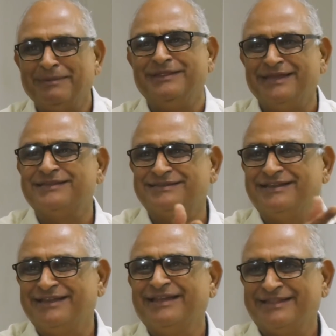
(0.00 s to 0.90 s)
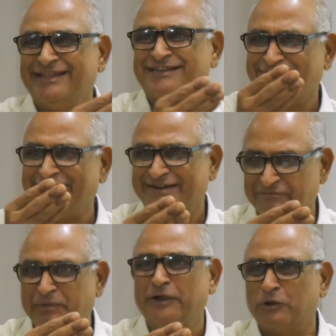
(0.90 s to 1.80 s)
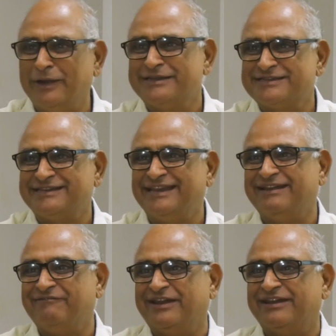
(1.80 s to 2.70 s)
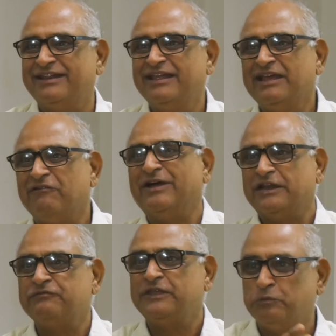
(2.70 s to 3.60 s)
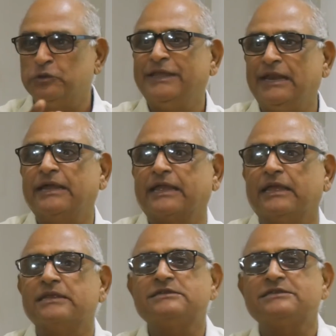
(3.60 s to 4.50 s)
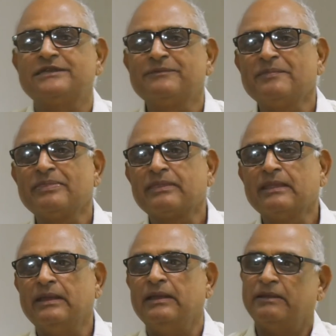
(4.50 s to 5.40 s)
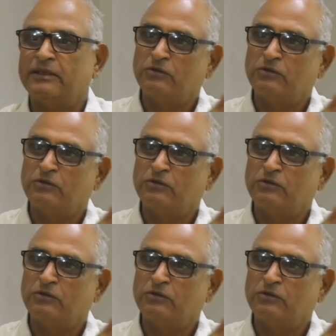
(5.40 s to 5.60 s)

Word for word: Like there's There's one particular incident when one of the Bundela kings uh,